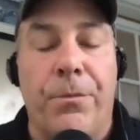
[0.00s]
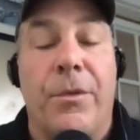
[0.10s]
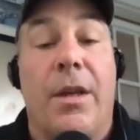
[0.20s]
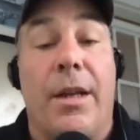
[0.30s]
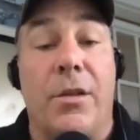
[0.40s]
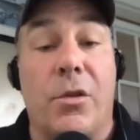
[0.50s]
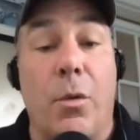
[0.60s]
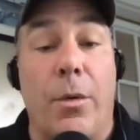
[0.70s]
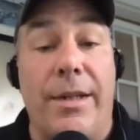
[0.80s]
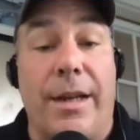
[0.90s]
In
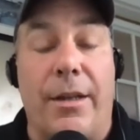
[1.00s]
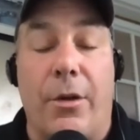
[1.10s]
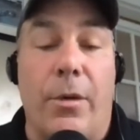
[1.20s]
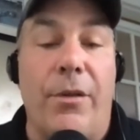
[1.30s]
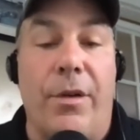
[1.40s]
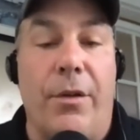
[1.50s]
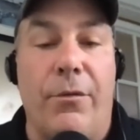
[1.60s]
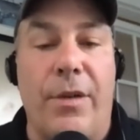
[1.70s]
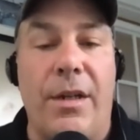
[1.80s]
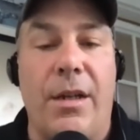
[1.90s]
storytelling or even in
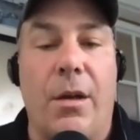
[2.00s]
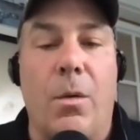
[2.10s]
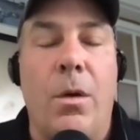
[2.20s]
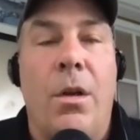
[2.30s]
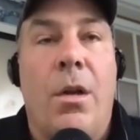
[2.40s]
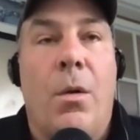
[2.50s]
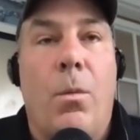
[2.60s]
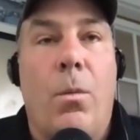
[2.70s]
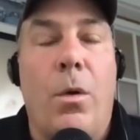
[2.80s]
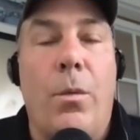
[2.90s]
video,
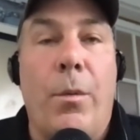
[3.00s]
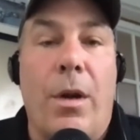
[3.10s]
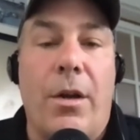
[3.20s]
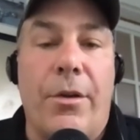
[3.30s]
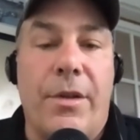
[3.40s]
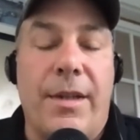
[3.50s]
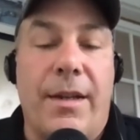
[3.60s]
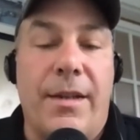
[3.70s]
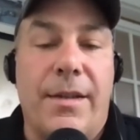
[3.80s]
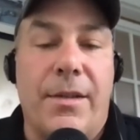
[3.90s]
what we want to
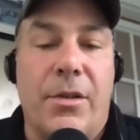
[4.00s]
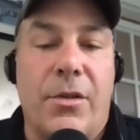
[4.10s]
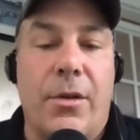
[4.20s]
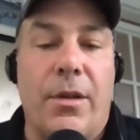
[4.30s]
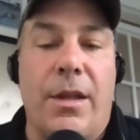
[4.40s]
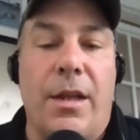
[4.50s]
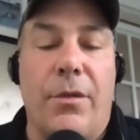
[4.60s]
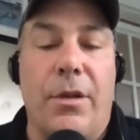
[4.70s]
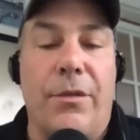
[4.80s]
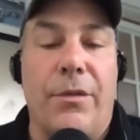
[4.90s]
understand is there's a certain
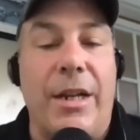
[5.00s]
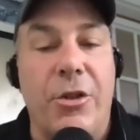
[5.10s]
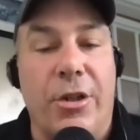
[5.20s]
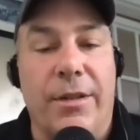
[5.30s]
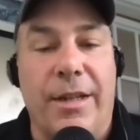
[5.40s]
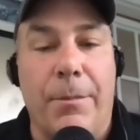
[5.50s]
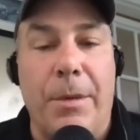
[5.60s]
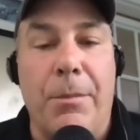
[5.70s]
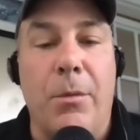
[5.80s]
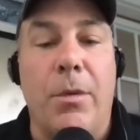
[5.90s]
level of attention that
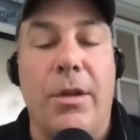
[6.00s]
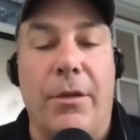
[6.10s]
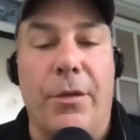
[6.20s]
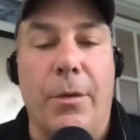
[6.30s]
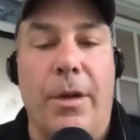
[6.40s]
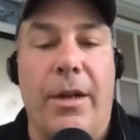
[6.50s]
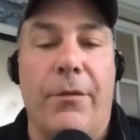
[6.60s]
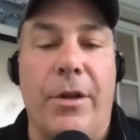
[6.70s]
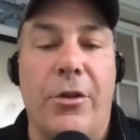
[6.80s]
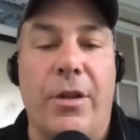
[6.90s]
people will give you, and
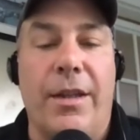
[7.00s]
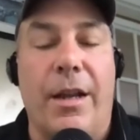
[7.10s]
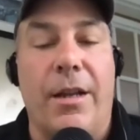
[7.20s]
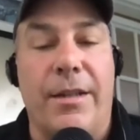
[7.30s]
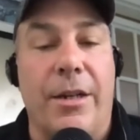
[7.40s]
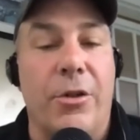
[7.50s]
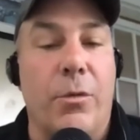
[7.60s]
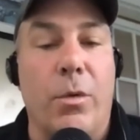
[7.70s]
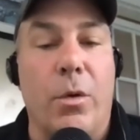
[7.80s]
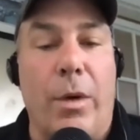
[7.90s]
eventually that attention
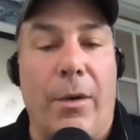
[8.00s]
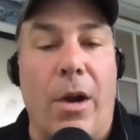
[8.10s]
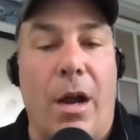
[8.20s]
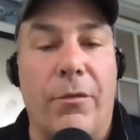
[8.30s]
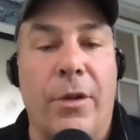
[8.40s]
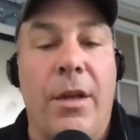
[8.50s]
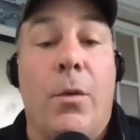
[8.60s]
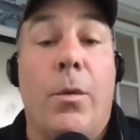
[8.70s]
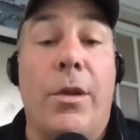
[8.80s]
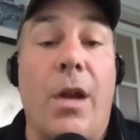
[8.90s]
will wear off.
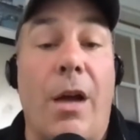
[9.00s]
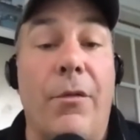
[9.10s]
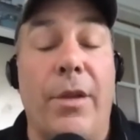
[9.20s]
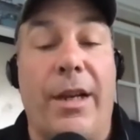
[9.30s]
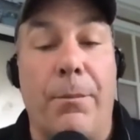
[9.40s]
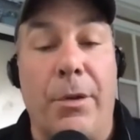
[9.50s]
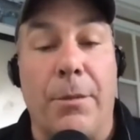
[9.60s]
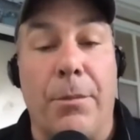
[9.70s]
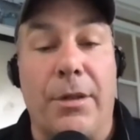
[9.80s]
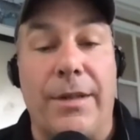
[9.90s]
With a novel, they can put
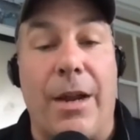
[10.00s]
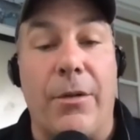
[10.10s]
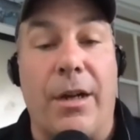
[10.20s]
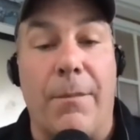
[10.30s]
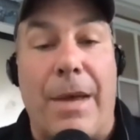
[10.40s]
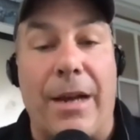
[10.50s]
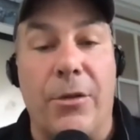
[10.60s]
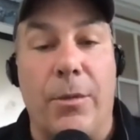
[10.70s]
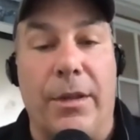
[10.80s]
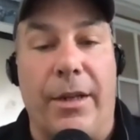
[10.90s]
the book down and come back
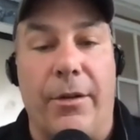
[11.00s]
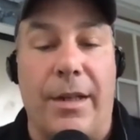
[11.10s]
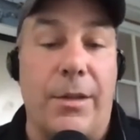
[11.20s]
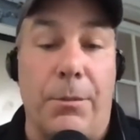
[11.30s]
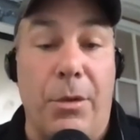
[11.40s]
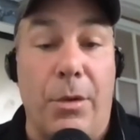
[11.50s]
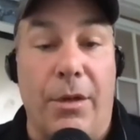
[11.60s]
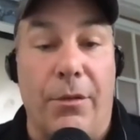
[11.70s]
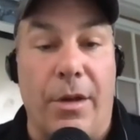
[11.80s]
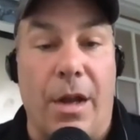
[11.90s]
to it later. That's the beauty
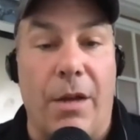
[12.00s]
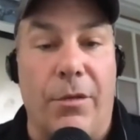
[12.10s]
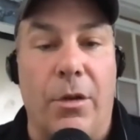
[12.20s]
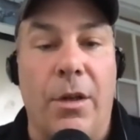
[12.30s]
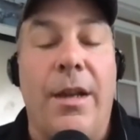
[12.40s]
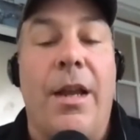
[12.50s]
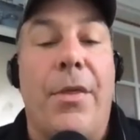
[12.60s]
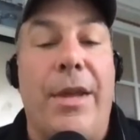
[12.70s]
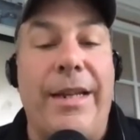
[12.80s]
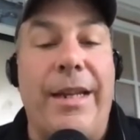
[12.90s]
of the novel.
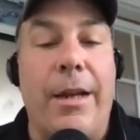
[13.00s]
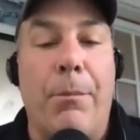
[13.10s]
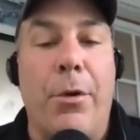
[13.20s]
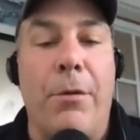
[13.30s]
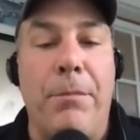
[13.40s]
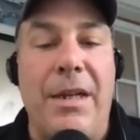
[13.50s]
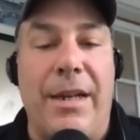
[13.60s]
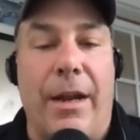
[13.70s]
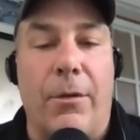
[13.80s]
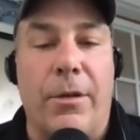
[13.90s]
They can't put me
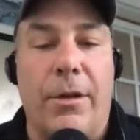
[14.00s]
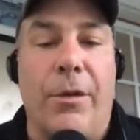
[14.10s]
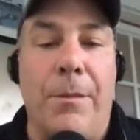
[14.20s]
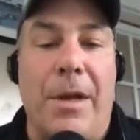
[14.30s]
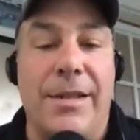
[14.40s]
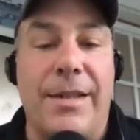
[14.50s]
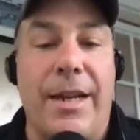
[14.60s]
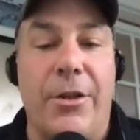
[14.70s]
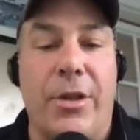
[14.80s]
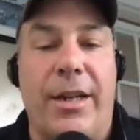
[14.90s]
down if I'm on
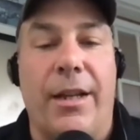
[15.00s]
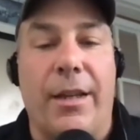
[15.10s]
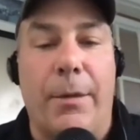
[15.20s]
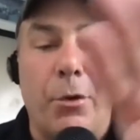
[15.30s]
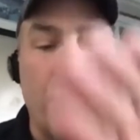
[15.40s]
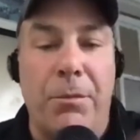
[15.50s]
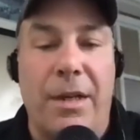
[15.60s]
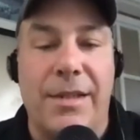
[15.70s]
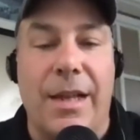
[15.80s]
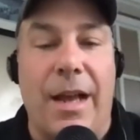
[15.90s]
stage. They can't like push me
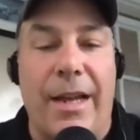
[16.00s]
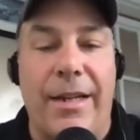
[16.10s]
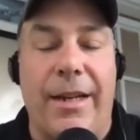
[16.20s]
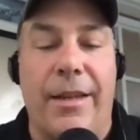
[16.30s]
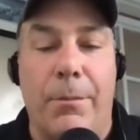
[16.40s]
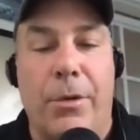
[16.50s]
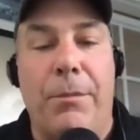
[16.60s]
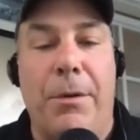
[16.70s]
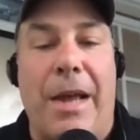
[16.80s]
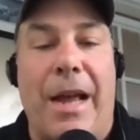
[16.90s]
aside and then bring
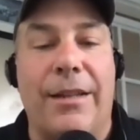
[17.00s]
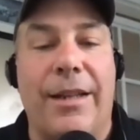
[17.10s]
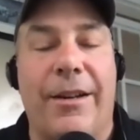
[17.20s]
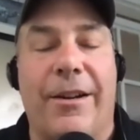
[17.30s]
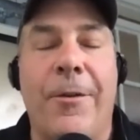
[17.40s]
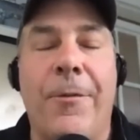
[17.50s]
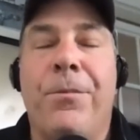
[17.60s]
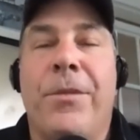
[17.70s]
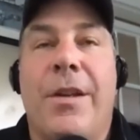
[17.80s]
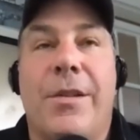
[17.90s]
me back later.
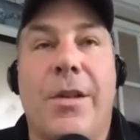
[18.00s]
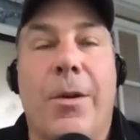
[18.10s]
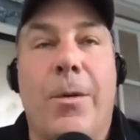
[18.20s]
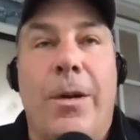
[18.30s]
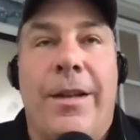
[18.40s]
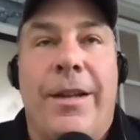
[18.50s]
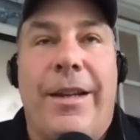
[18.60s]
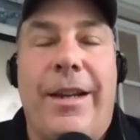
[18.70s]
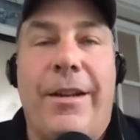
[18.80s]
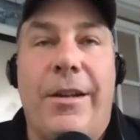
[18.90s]
So
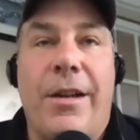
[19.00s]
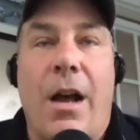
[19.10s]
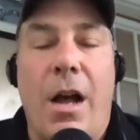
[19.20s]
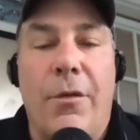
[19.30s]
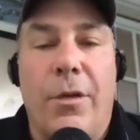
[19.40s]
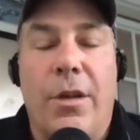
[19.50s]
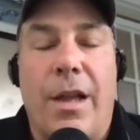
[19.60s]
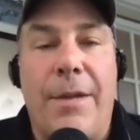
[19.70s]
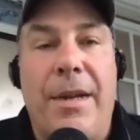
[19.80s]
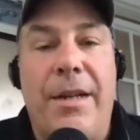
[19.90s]
in a novel,
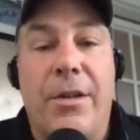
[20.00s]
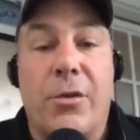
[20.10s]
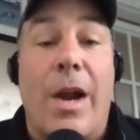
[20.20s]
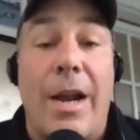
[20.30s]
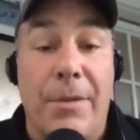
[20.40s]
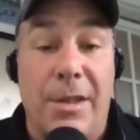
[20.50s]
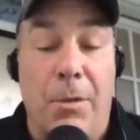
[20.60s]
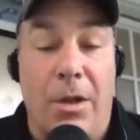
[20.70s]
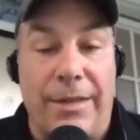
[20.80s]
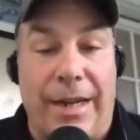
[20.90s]
I may describe the
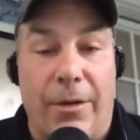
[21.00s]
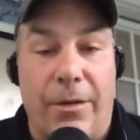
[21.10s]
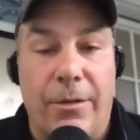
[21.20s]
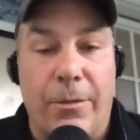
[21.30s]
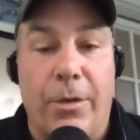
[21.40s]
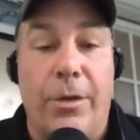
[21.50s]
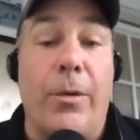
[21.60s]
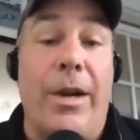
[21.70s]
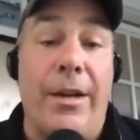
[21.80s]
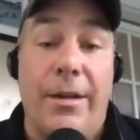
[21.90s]
small town with great